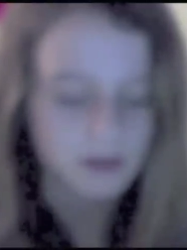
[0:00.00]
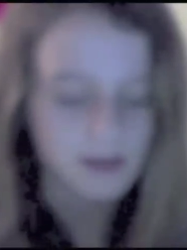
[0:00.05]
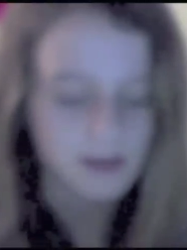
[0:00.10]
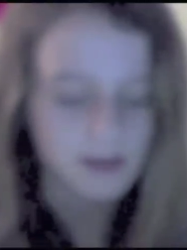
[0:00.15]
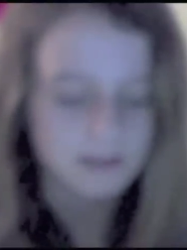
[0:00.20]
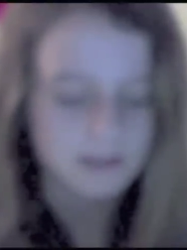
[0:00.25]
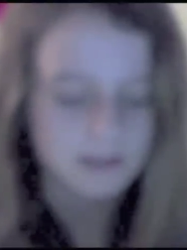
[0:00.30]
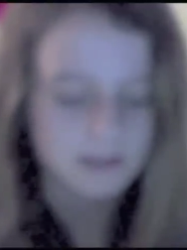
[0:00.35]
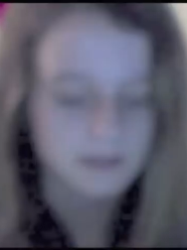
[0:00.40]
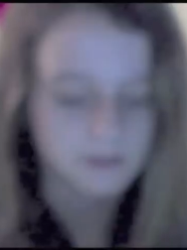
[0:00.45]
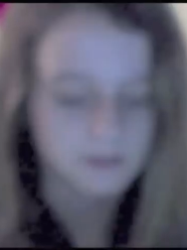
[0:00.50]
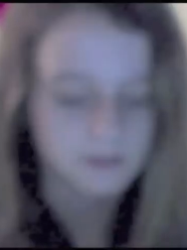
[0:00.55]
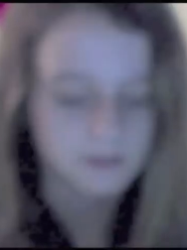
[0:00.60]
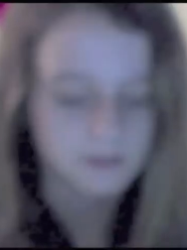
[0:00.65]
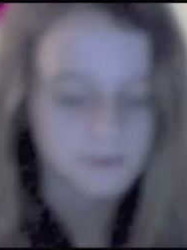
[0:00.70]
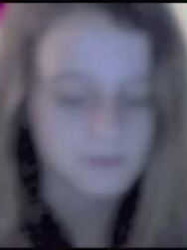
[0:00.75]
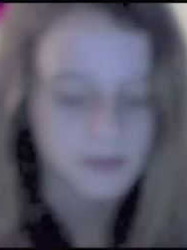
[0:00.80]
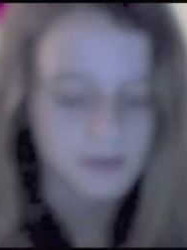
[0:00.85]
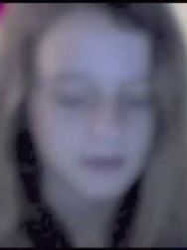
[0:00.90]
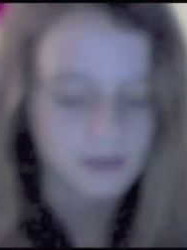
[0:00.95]
I'm not saying
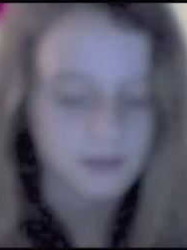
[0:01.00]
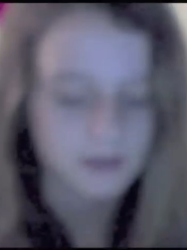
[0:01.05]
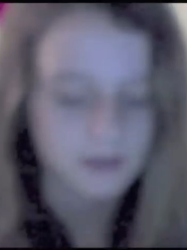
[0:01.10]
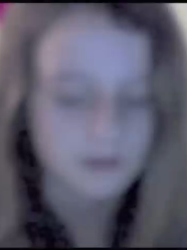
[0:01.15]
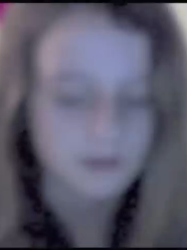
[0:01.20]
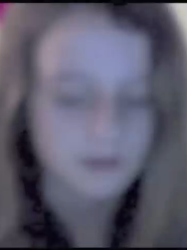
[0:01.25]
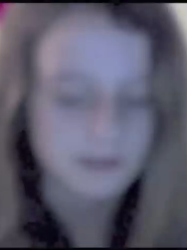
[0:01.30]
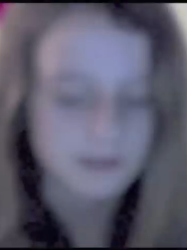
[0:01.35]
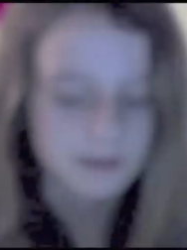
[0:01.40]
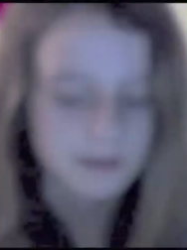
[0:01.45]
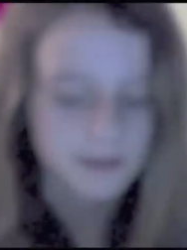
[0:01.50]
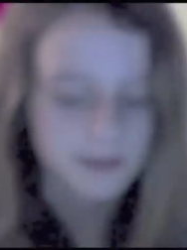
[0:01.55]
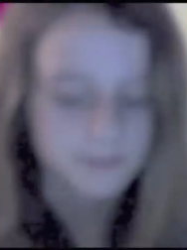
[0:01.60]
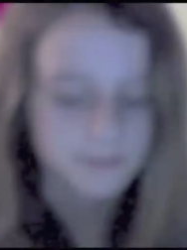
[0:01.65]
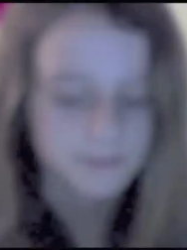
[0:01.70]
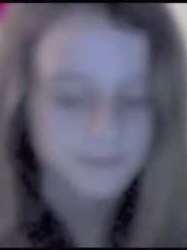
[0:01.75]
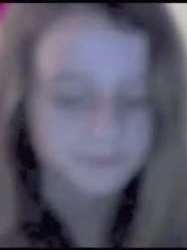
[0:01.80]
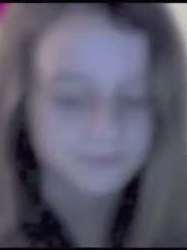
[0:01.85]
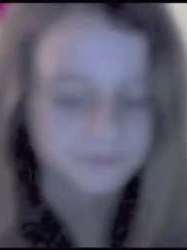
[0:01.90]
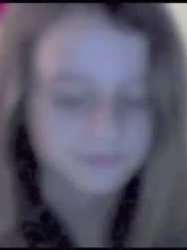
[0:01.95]
my method is
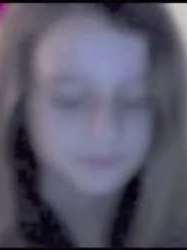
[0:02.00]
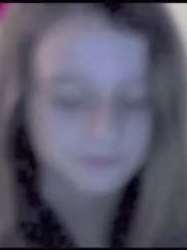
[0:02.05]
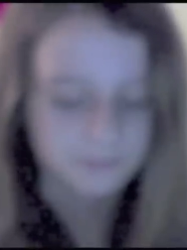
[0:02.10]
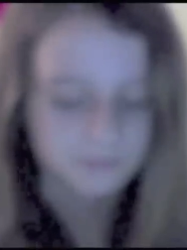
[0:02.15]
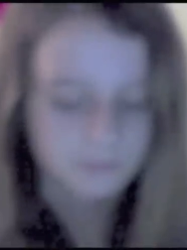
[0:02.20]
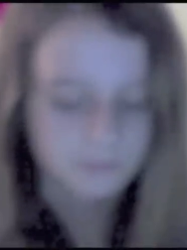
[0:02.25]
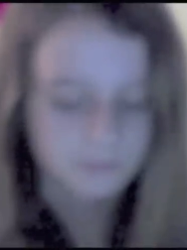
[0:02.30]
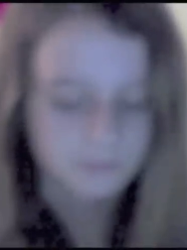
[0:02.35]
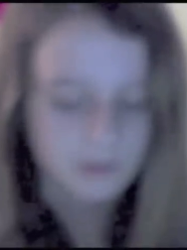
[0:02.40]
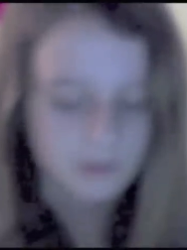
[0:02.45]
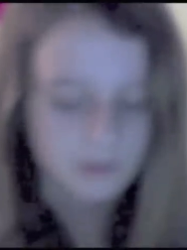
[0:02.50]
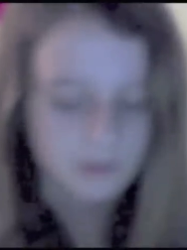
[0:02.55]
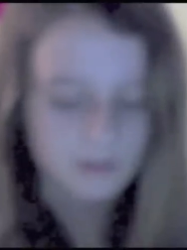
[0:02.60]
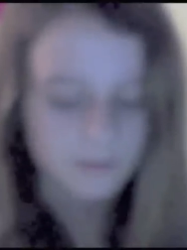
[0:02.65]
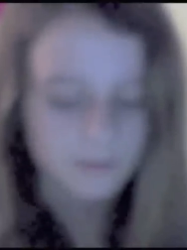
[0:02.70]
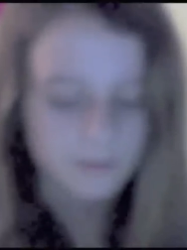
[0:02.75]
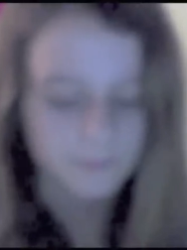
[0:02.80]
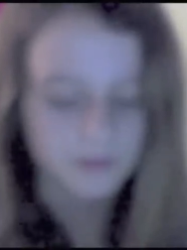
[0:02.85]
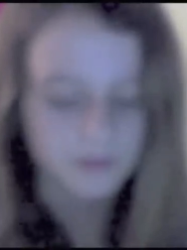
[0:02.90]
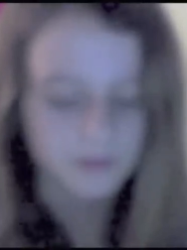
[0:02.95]
foolproof or that I
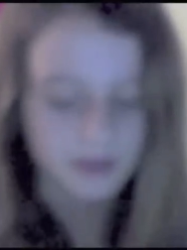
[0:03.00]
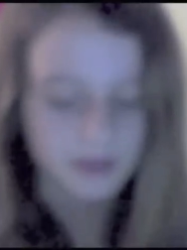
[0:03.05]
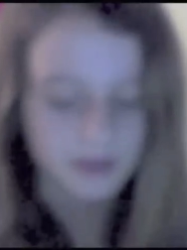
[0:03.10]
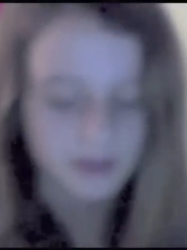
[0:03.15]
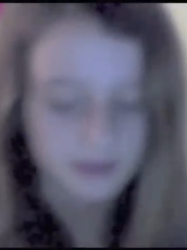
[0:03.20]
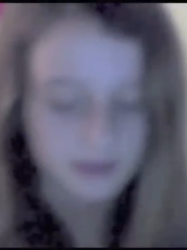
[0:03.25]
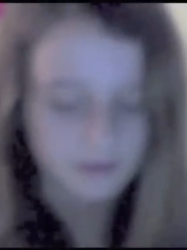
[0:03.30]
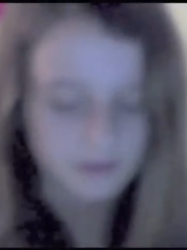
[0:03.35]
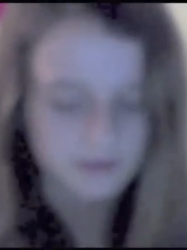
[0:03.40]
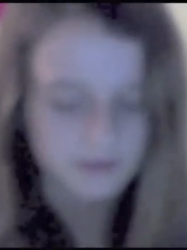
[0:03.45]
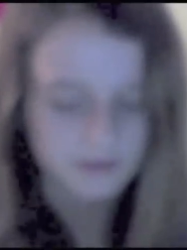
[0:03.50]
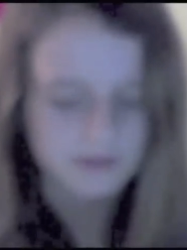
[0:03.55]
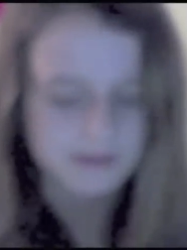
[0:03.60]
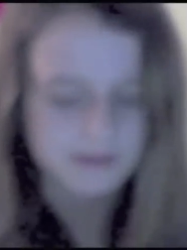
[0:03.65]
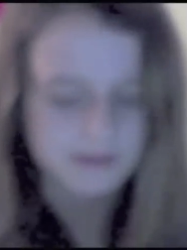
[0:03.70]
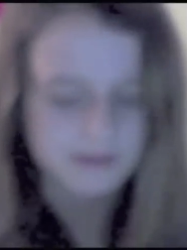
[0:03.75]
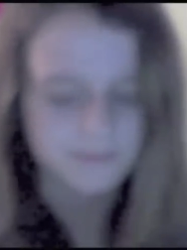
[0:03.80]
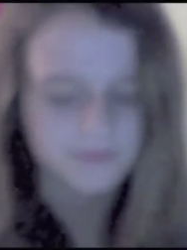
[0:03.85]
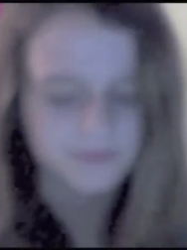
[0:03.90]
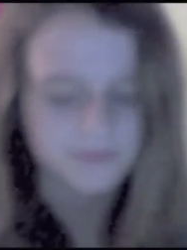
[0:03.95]
have all the
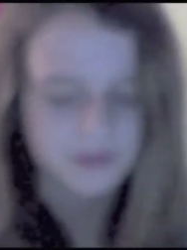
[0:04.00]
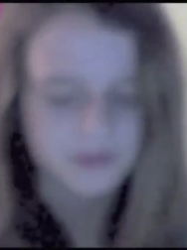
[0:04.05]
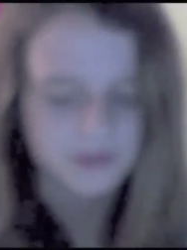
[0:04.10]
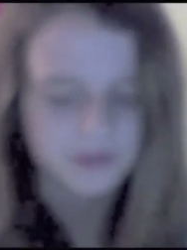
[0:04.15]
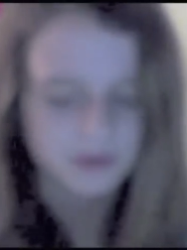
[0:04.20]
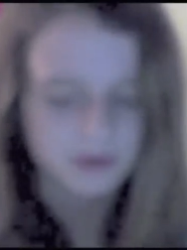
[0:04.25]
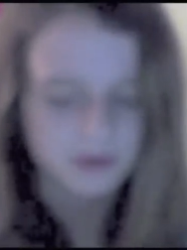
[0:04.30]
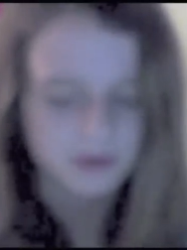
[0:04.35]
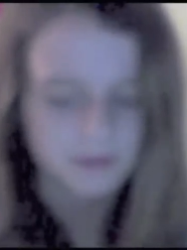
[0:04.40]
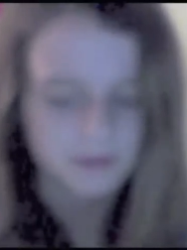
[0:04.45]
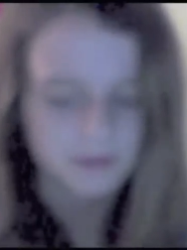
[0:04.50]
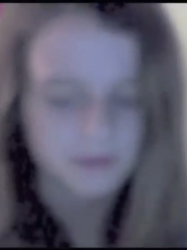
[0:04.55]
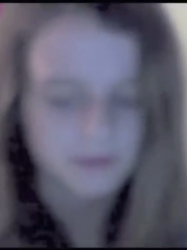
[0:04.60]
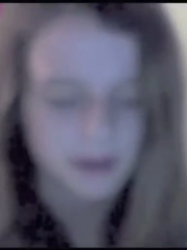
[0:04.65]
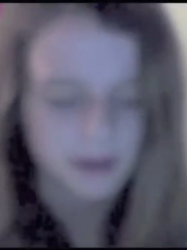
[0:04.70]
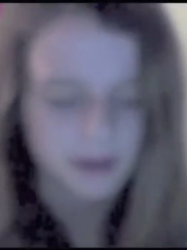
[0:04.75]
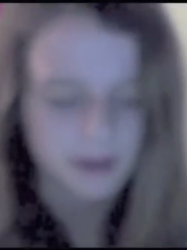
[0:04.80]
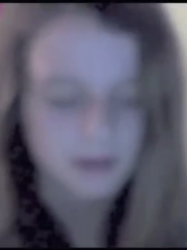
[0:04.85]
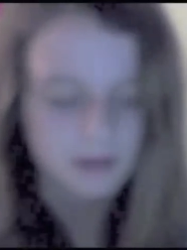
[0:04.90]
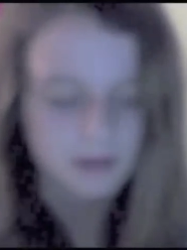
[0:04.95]
answers, but if you
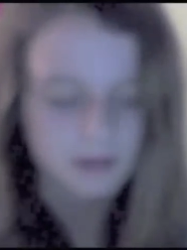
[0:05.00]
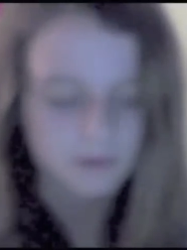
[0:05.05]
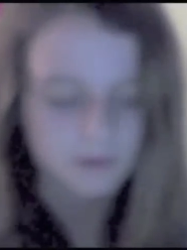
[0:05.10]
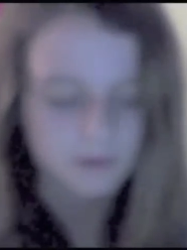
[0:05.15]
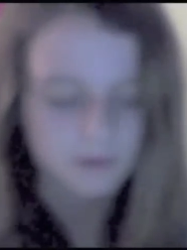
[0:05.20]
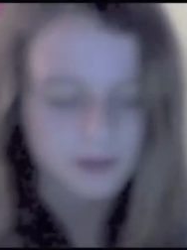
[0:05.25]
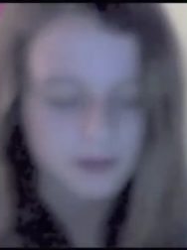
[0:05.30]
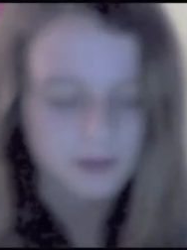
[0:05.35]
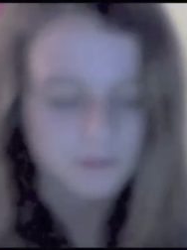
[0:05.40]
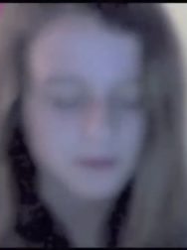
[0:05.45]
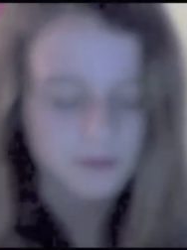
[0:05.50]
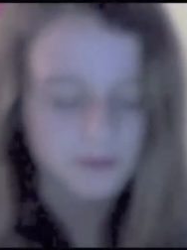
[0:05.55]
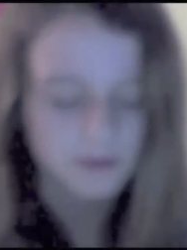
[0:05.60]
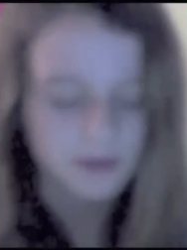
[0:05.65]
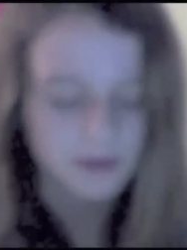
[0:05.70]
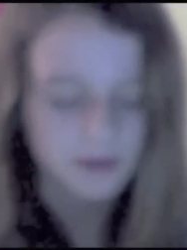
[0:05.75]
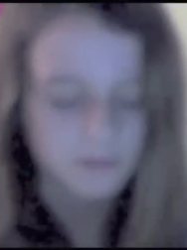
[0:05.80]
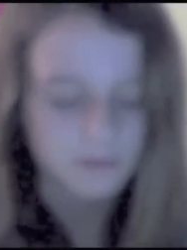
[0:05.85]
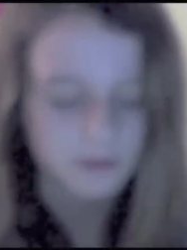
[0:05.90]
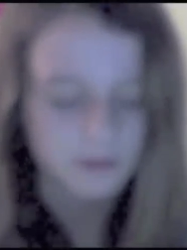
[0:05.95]
like these
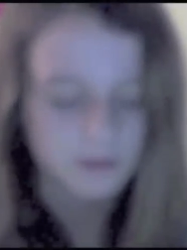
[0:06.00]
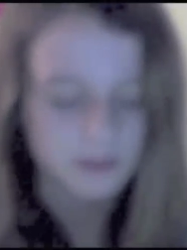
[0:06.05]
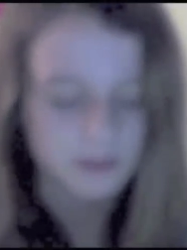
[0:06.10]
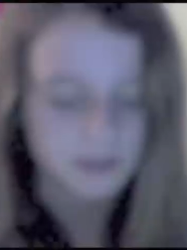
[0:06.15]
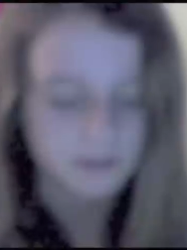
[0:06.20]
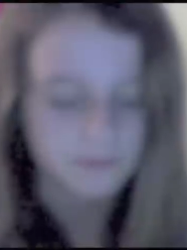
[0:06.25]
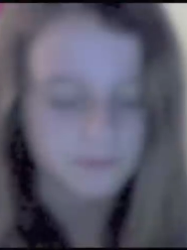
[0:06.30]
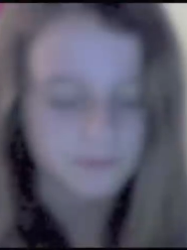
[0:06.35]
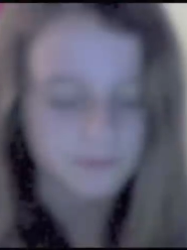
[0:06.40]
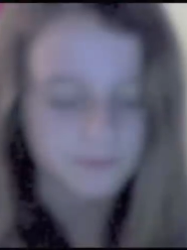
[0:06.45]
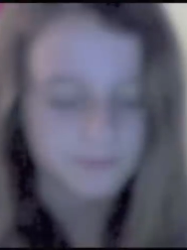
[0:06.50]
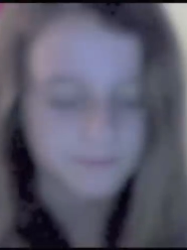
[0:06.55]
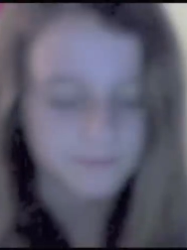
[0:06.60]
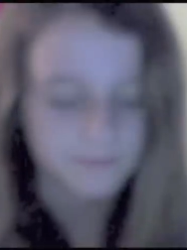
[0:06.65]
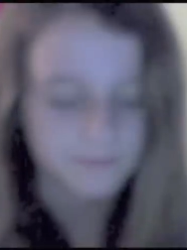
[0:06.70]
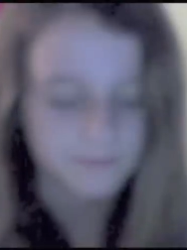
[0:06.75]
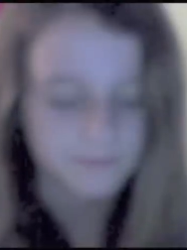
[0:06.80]
ideas, give them a go.